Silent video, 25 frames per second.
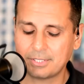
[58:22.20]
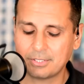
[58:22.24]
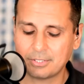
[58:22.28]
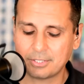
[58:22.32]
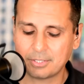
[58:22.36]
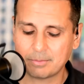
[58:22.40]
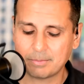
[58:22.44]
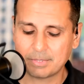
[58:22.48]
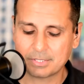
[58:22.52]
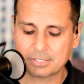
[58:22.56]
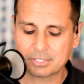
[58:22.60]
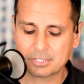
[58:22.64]
know
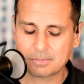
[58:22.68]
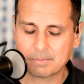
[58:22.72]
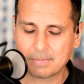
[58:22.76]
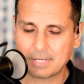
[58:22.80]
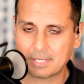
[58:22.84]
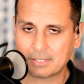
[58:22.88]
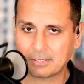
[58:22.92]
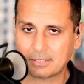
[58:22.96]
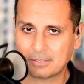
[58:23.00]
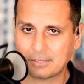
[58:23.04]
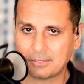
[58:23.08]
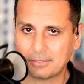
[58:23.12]
your business
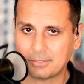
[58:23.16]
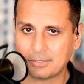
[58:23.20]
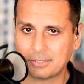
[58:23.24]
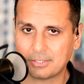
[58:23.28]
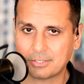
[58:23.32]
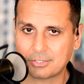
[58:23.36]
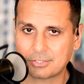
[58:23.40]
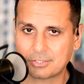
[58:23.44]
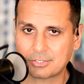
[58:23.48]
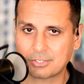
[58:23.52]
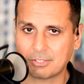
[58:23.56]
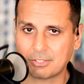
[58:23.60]
model, know
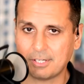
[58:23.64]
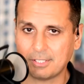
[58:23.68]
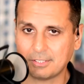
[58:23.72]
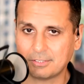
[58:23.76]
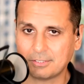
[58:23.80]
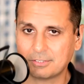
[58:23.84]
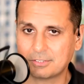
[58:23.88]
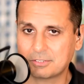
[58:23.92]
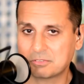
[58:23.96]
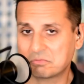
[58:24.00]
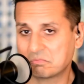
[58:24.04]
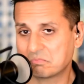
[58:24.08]
your
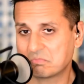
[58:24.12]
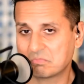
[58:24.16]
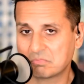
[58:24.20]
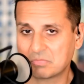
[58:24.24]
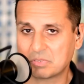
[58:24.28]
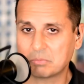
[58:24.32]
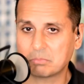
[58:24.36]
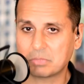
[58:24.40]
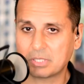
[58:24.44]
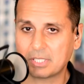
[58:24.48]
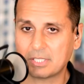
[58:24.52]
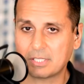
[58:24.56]
strengths,
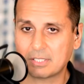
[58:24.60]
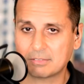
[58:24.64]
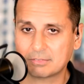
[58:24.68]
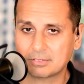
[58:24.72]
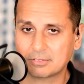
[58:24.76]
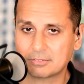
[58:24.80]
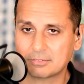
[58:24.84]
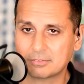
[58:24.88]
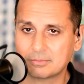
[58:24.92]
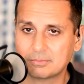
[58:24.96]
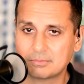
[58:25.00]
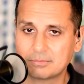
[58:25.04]
yeah, play off
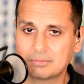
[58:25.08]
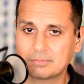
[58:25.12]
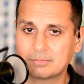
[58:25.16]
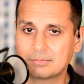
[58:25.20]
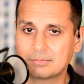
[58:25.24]
of them.